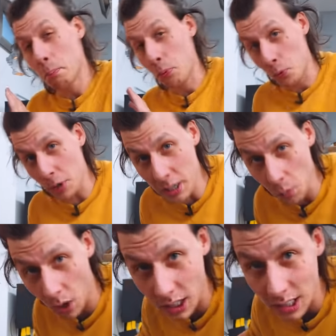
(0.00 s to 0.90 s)
pretty
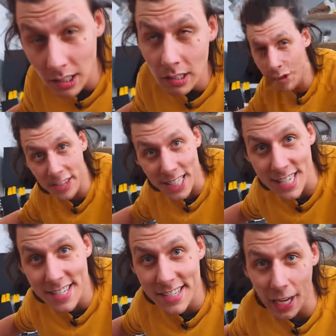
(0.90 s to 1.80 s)
well for
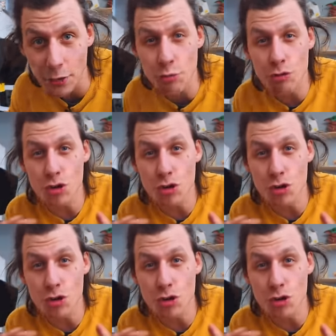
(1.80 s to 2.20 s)
things that you